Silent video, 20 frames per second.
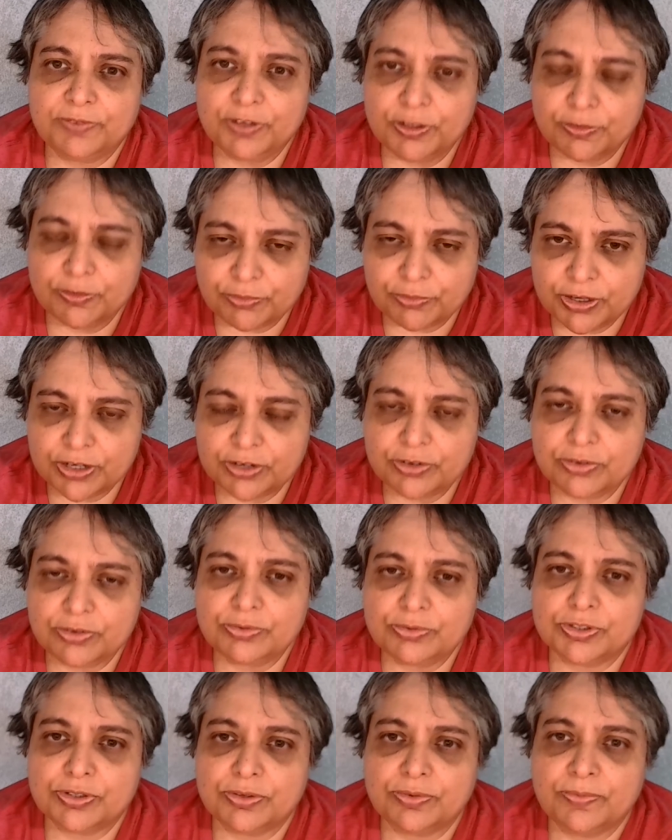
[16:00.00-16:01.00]
Feel free to
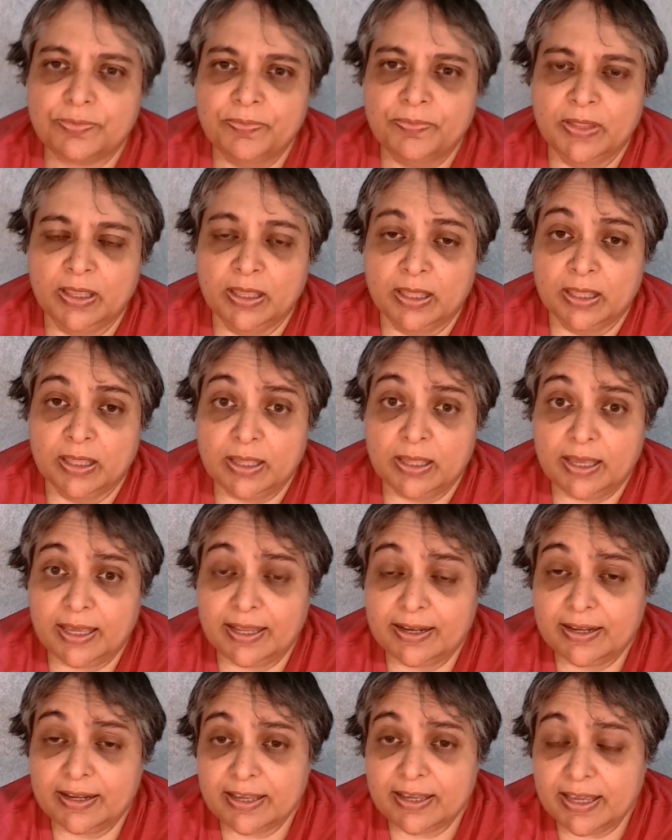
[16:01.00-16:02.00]
do so.
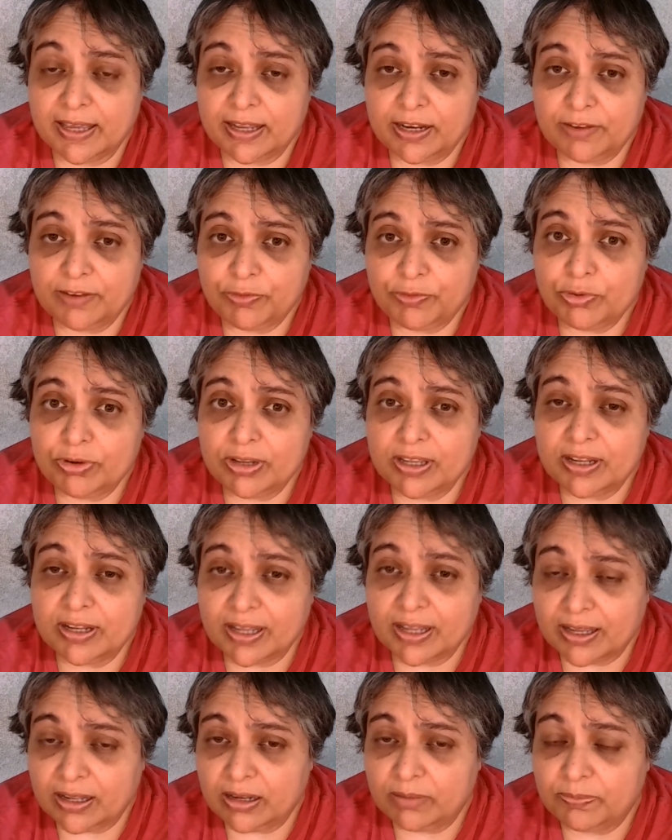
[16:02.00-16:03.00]
And again, if you need
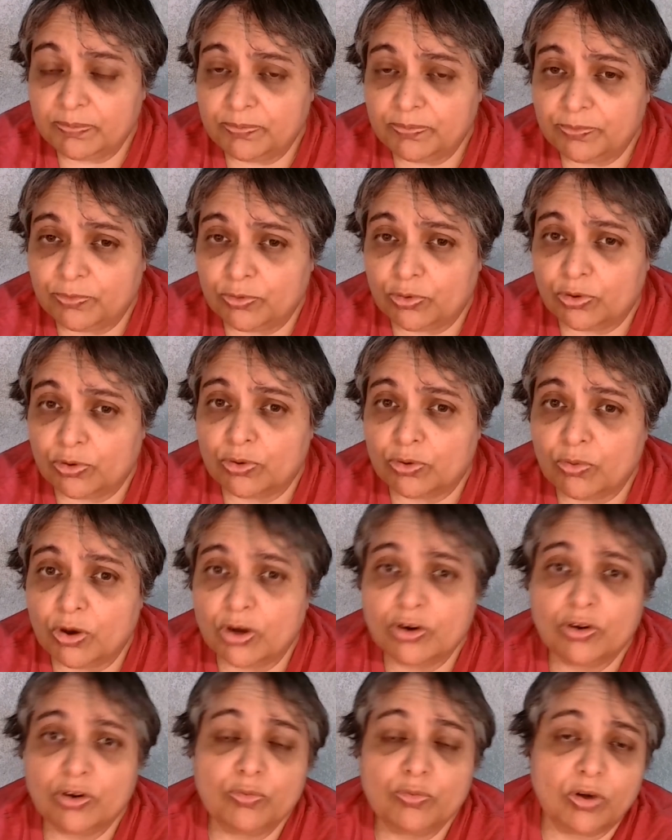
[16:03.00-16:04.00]
help for
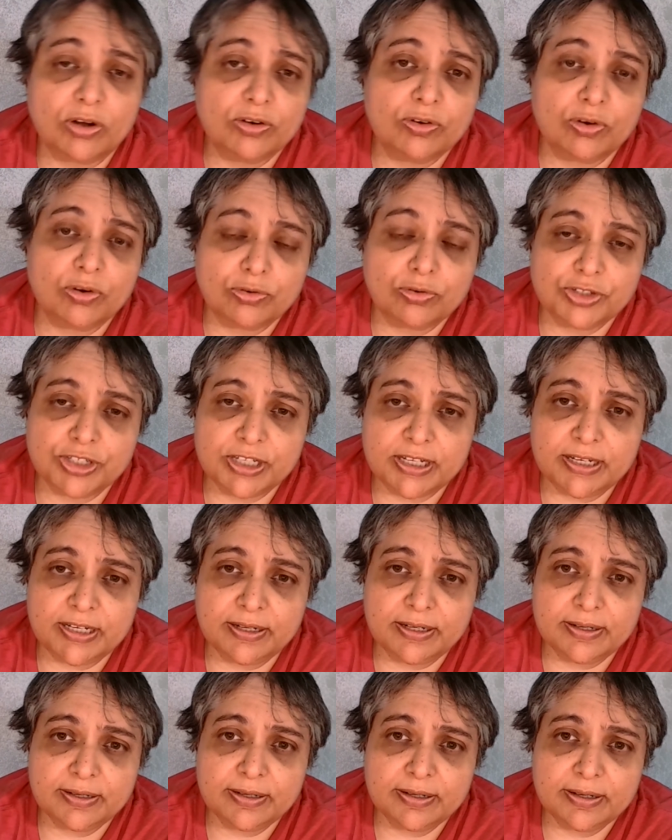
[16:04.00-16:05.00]
one-on-one
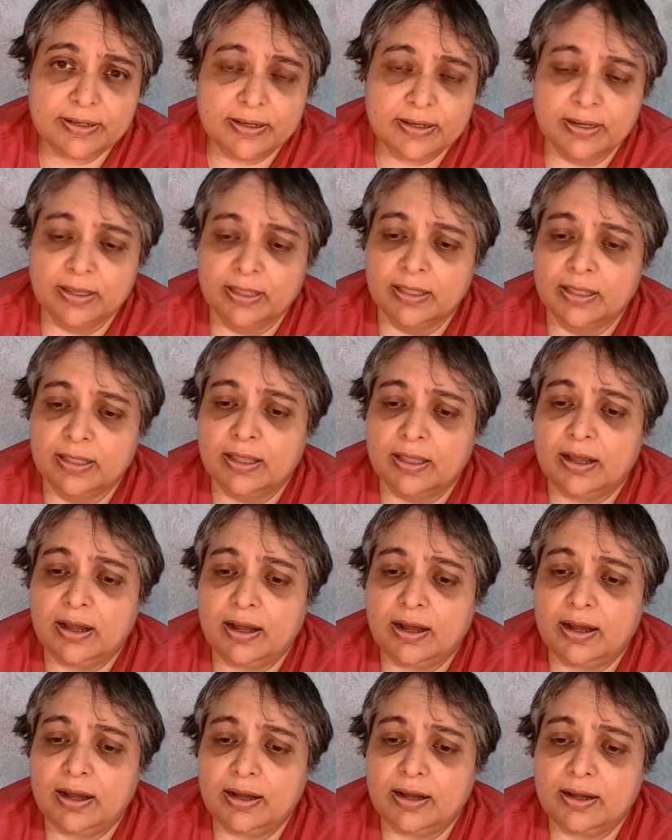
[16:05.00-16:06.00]
coaching,
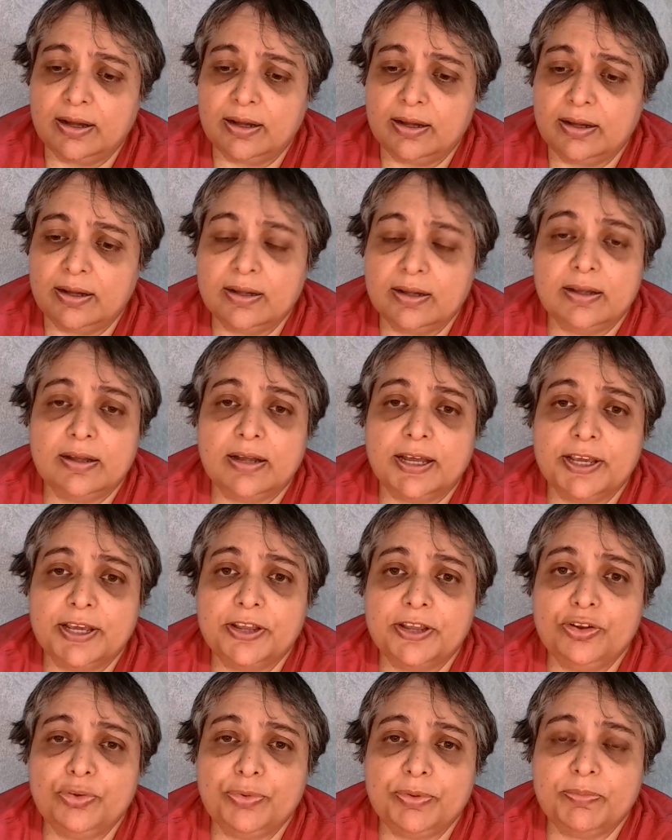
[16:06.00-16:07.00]
I
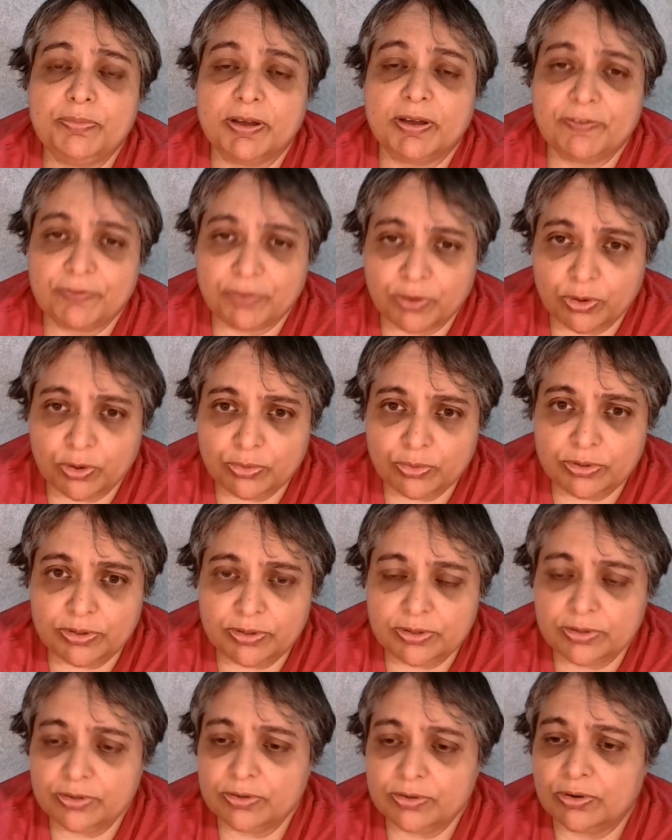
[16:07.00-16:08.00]
can do it by
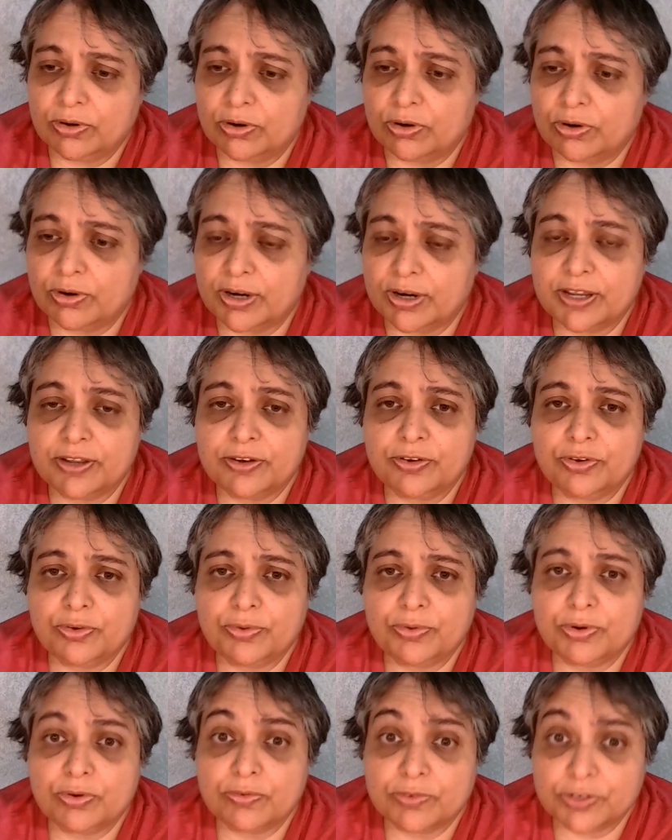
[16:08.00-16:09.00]
phone or I can
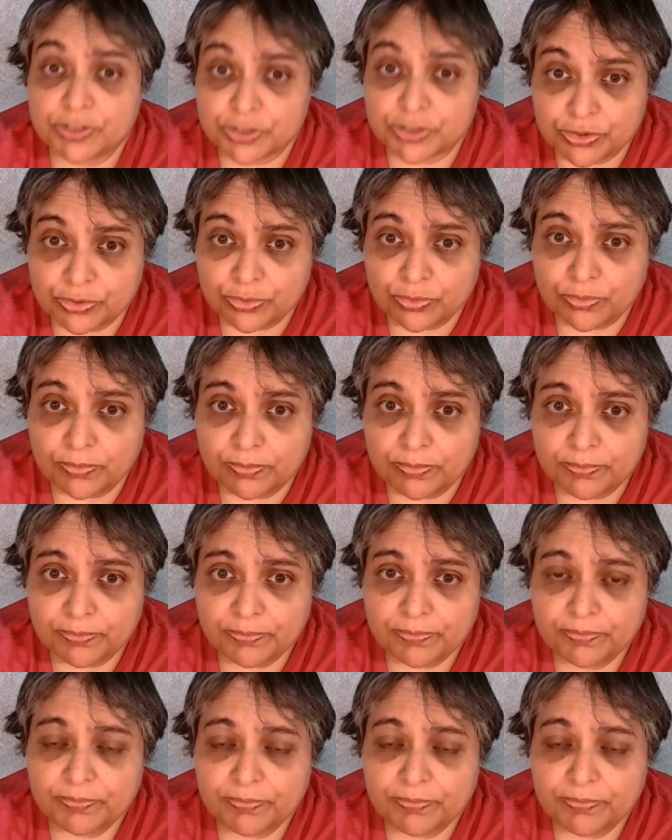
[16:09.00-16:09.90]
do it over Zoom.